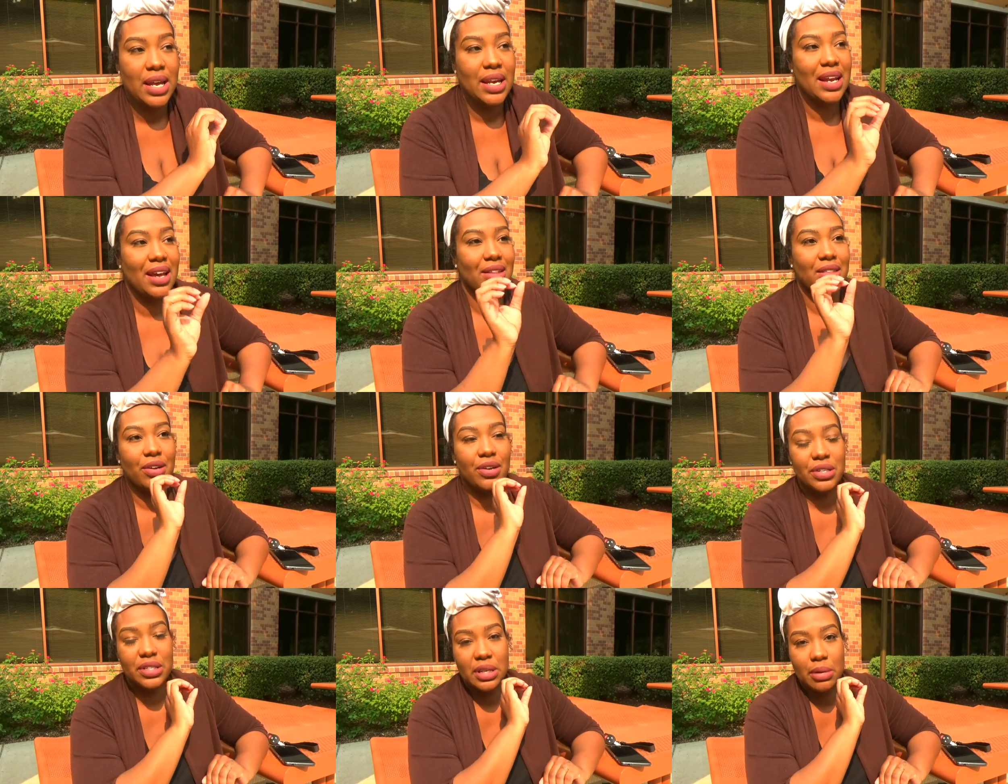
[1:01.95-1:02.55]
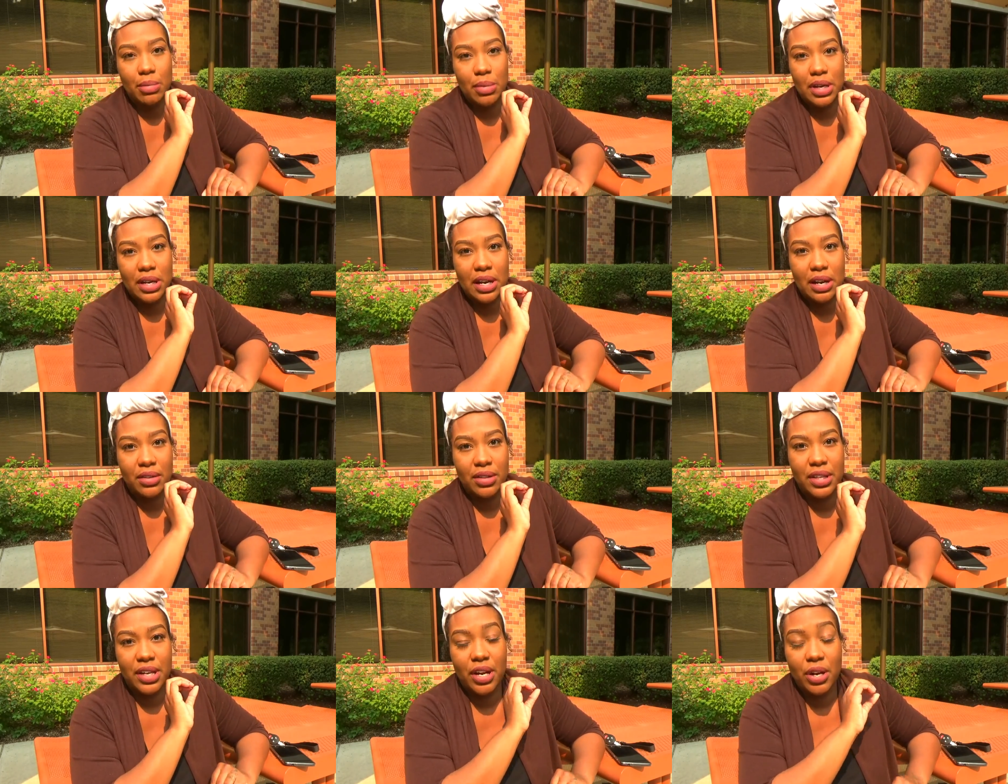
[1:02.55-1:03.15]
Now, there's some men
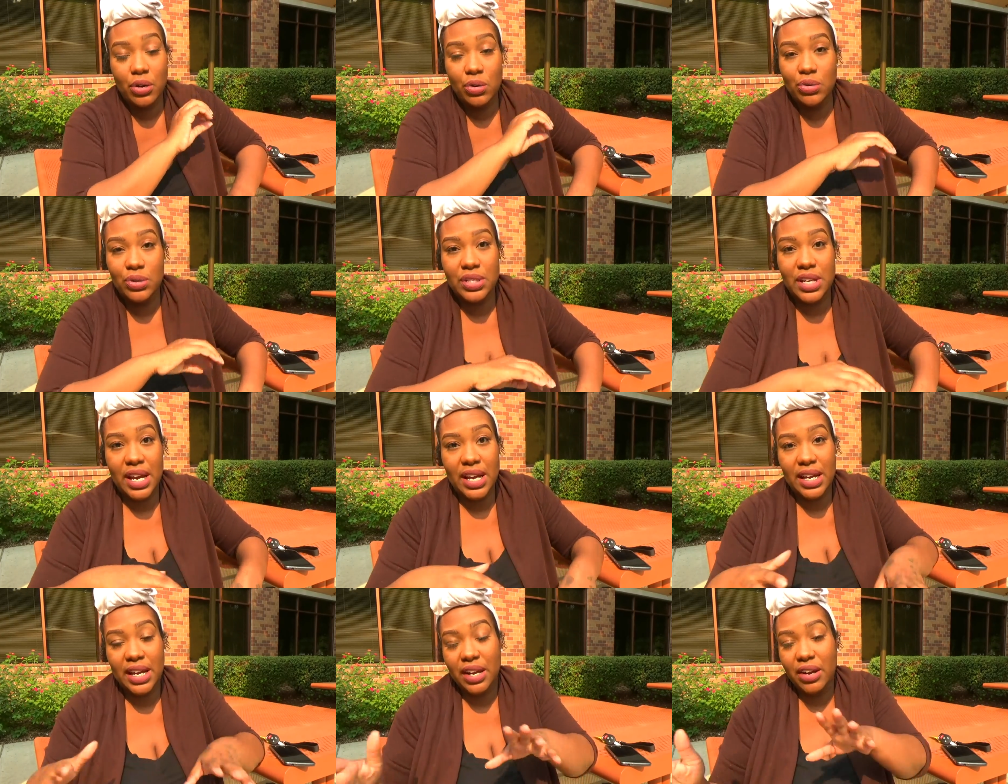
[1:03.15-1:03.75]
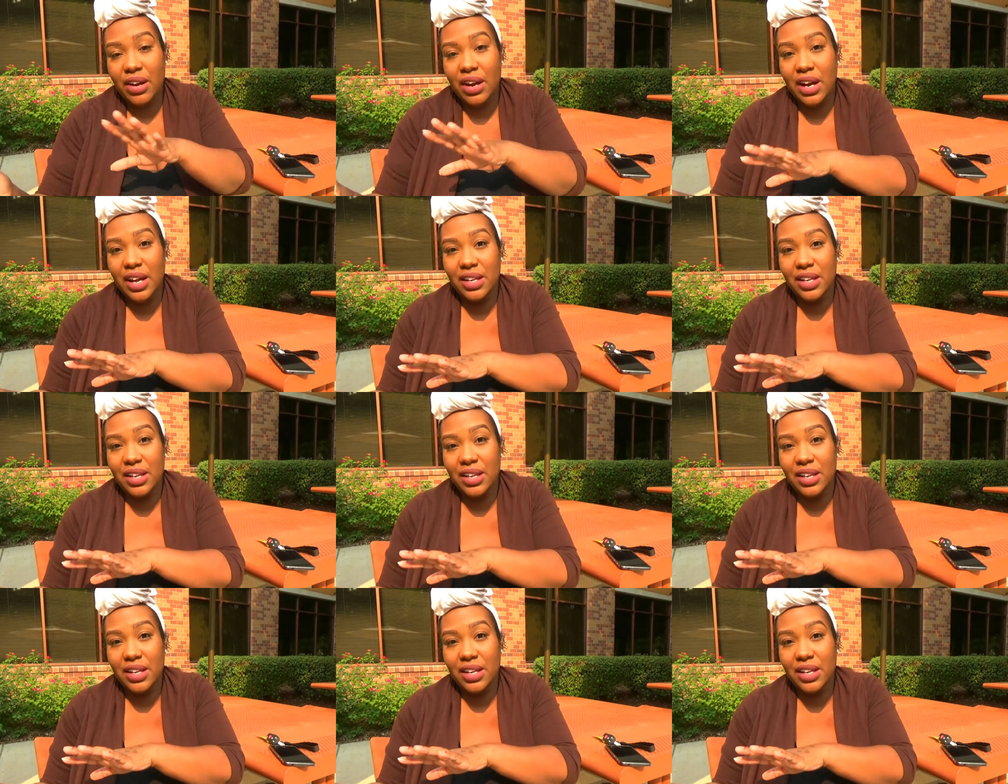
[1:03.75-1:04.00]
out there who take care of